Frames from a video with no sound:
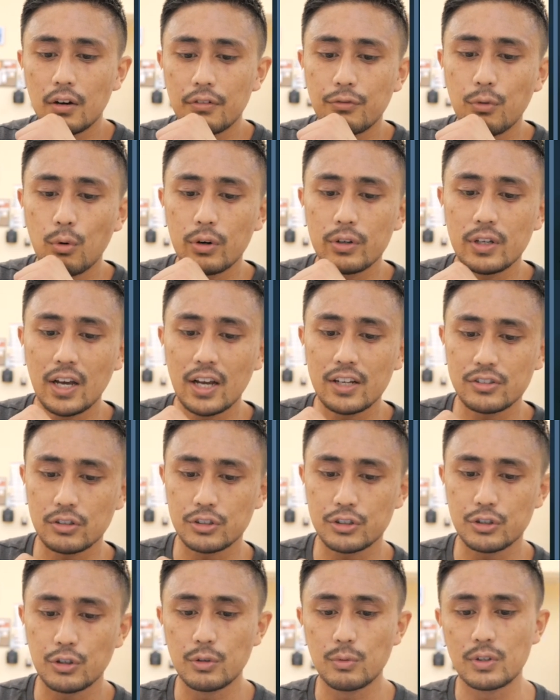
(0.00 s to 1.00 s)
for you guys. I'll
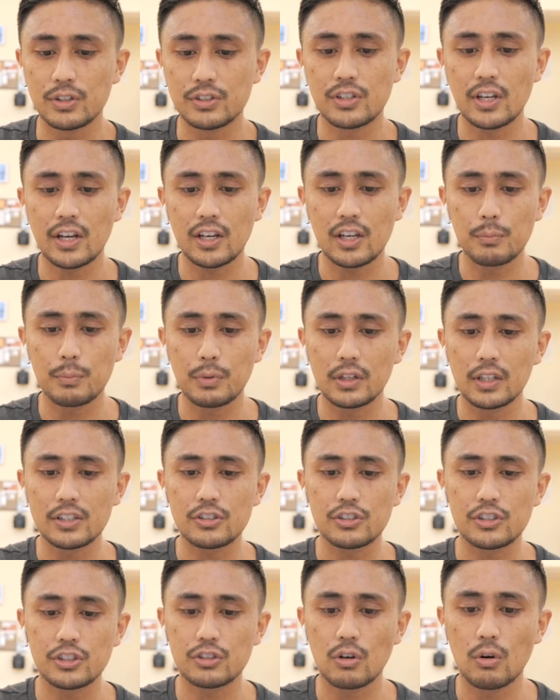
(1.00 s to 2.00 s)
show you in a second, but
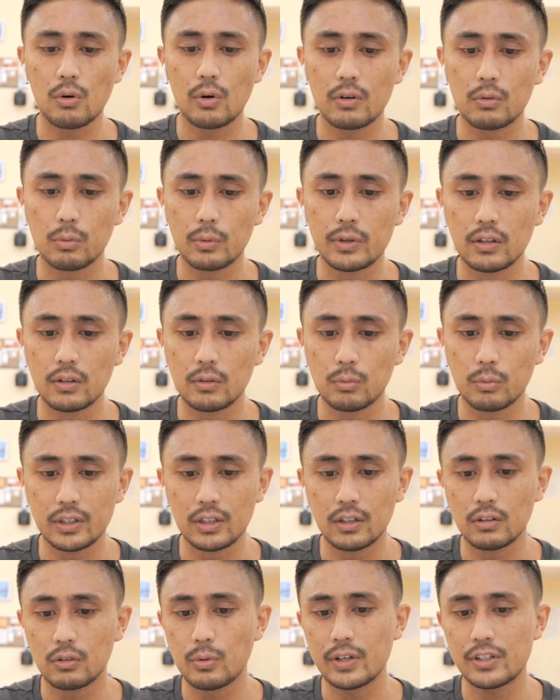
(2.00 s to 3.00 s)
let's just go ahead and read a
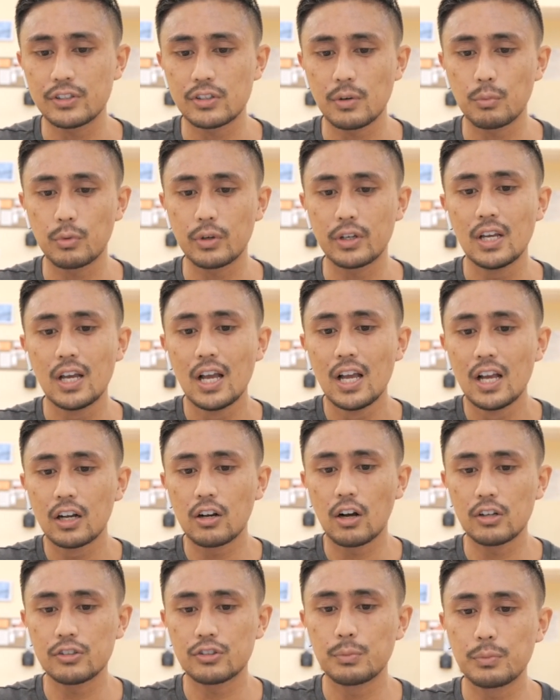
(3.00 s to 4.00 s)
little quick summary.
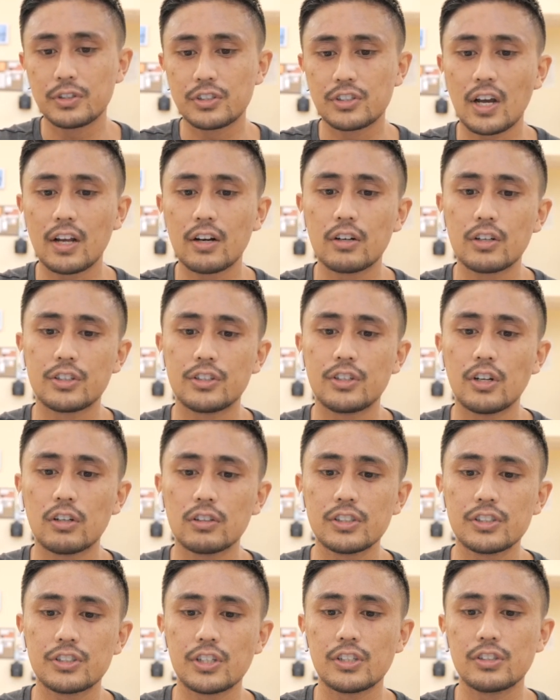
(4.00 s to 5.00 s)
Costume designer
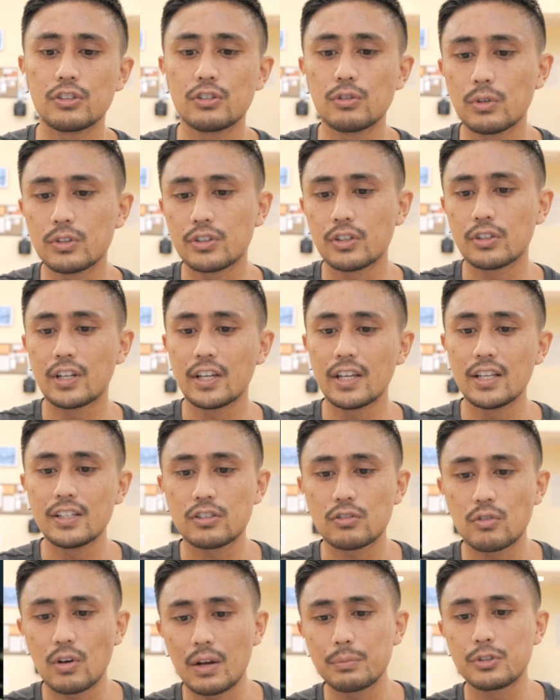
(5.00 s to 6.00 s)
Douglas J. Stewart took to
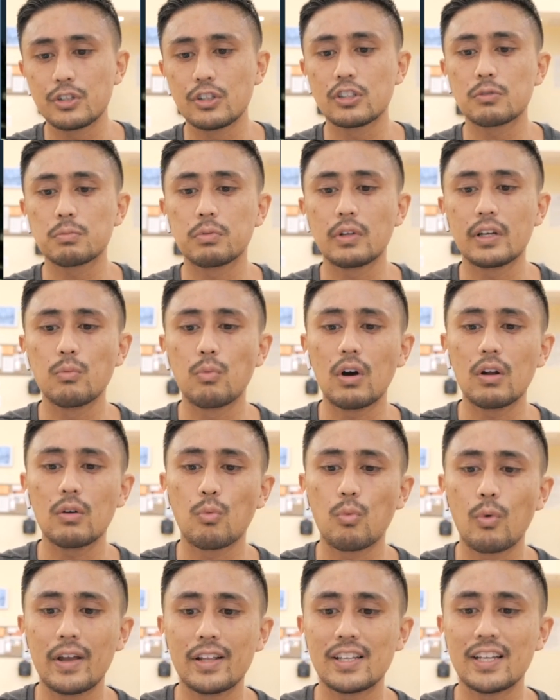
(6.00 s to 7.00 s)
Instagram to explain
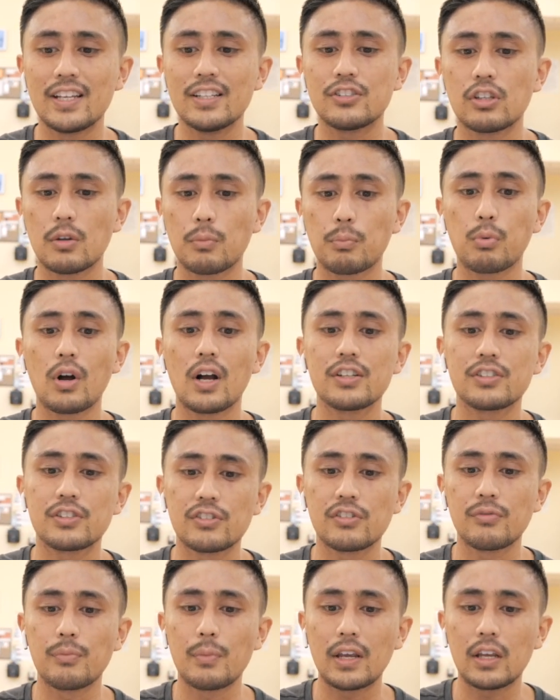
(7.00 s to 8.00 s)
what went into the
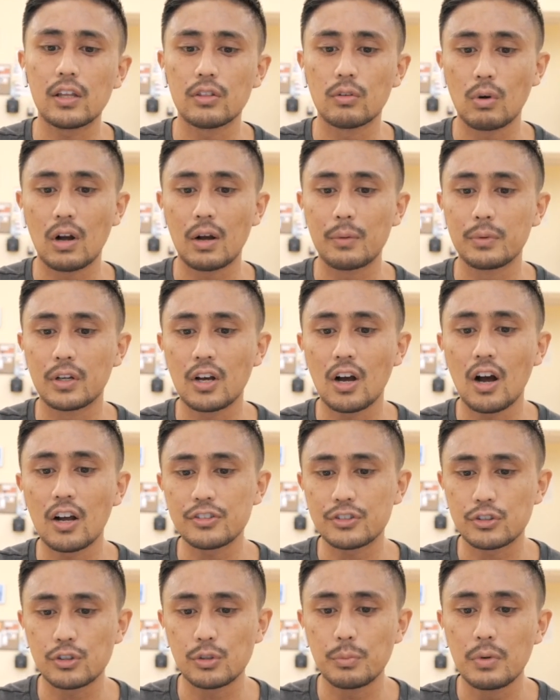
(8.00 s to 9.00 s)
process of making the Robin
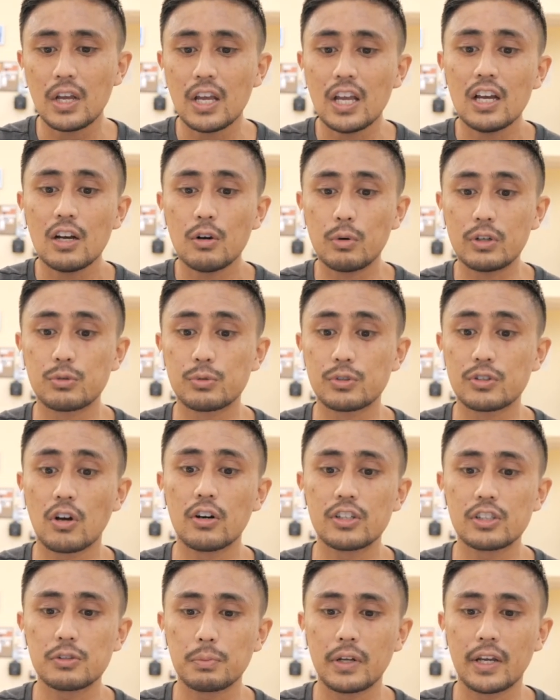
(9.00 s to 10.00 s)
costume, which was on
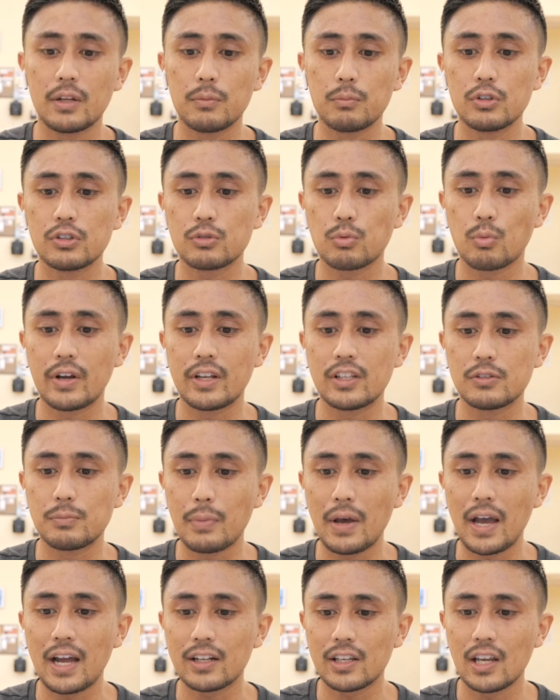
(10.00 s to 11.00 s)
display in Bruce Wayne's
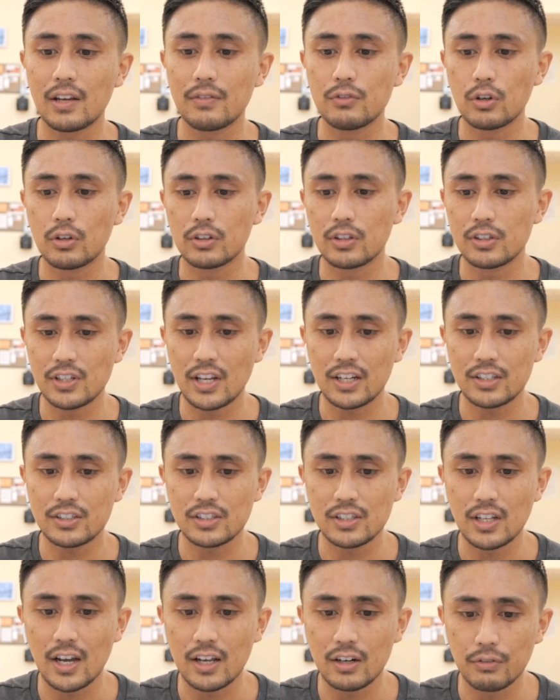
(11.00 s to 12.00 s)
Batcave during the Zack
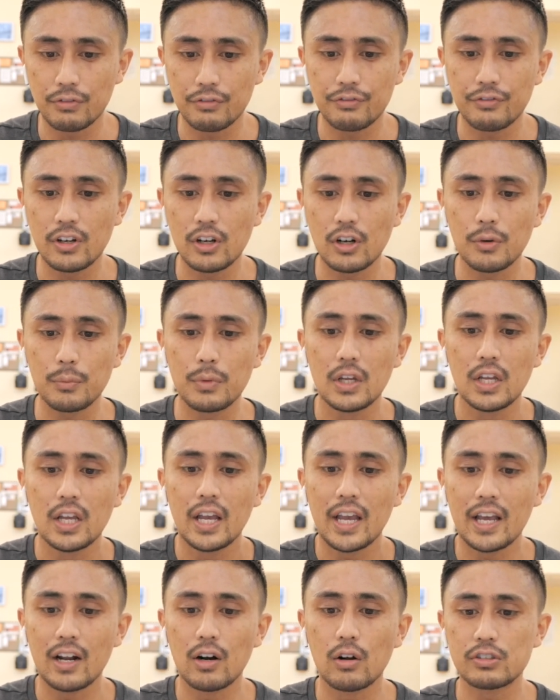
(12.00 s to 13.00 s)
Snyder film,
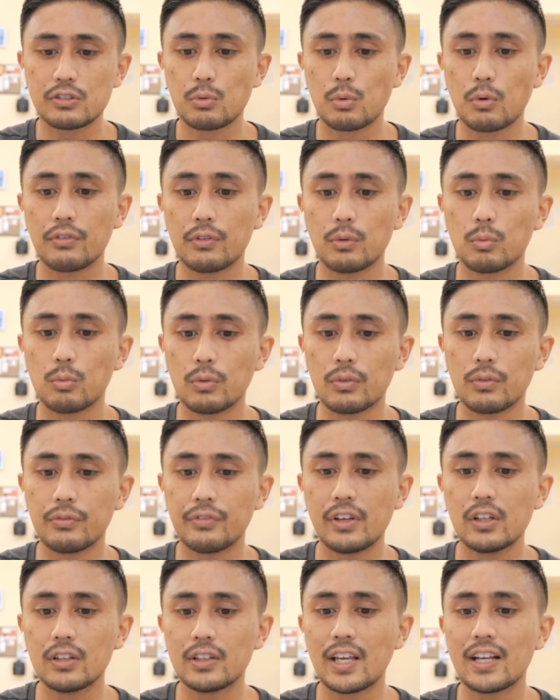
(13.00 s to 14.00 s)
and also
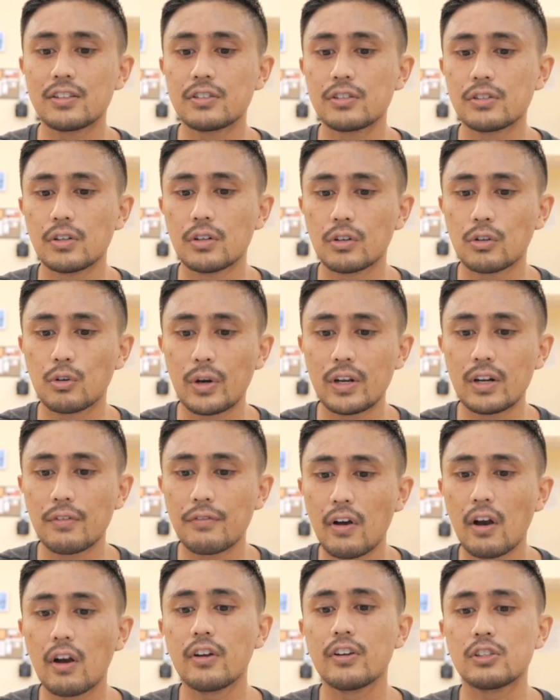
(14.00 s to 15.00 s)
revealed they had to create a
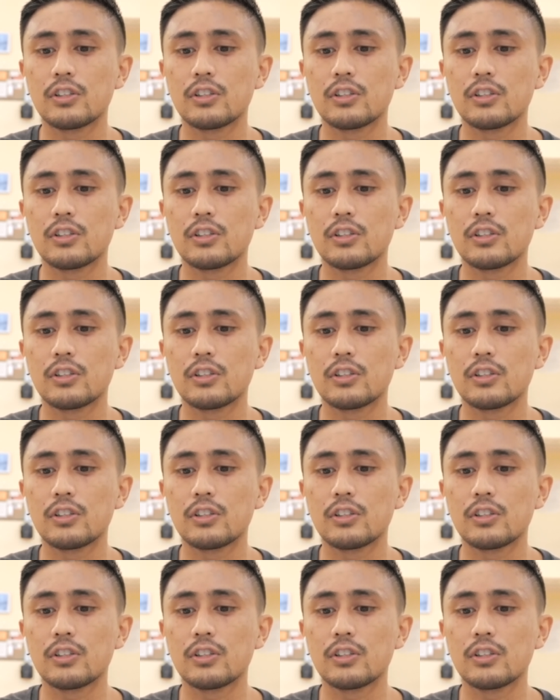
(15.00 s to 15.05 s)
very